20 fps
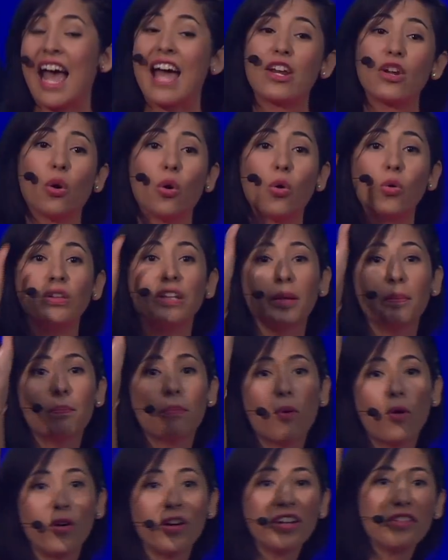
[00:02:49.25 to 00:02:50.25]
and only
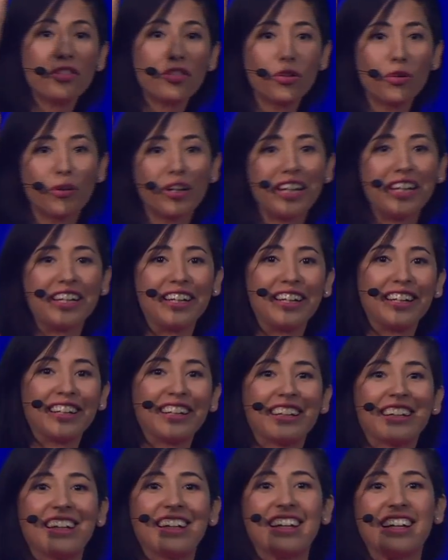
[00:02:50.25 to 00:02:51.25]
0.3
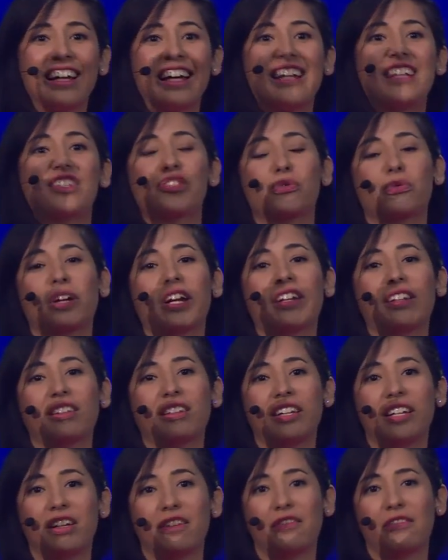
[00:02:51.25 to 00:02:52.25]
is
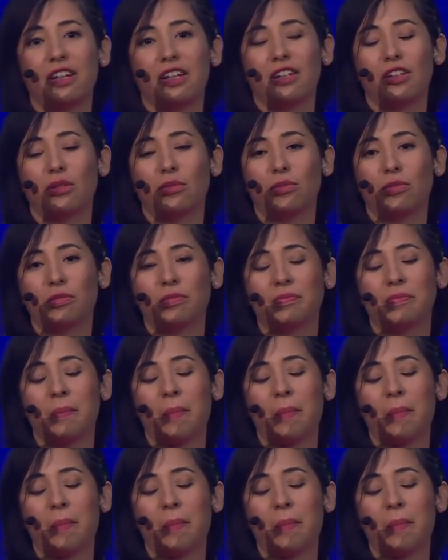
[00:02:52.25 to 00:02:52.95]
readily available.